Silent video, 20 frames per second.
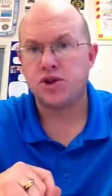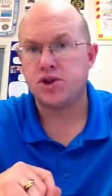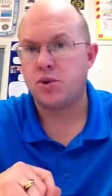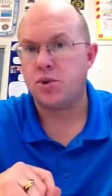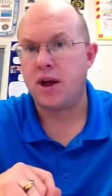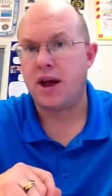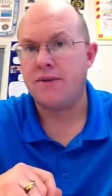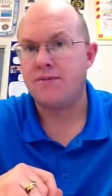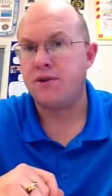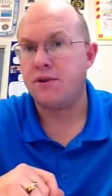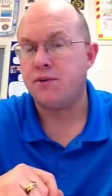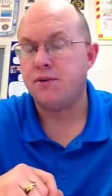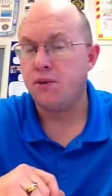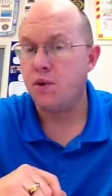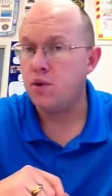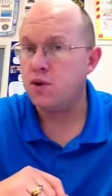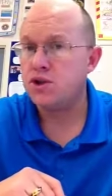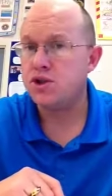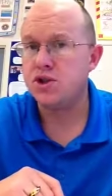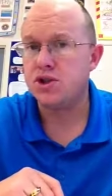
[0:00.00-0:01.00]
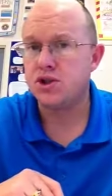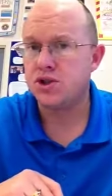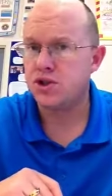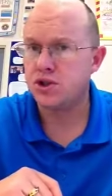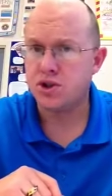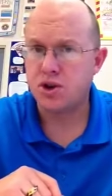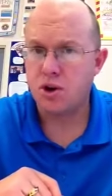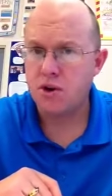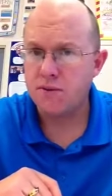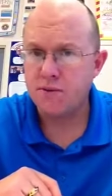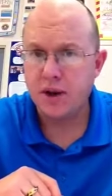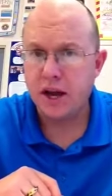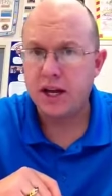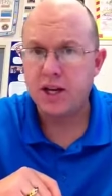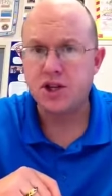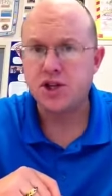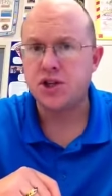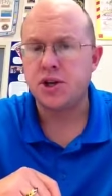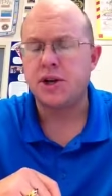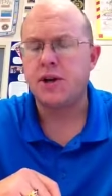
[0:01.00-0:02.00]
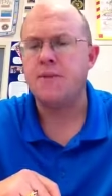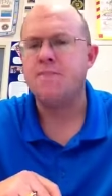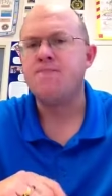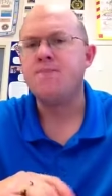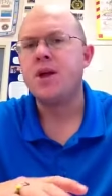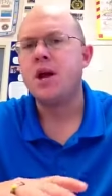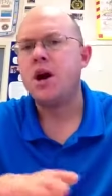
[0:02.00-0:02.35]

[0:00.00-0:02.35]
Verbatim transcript: So we have the forced starvation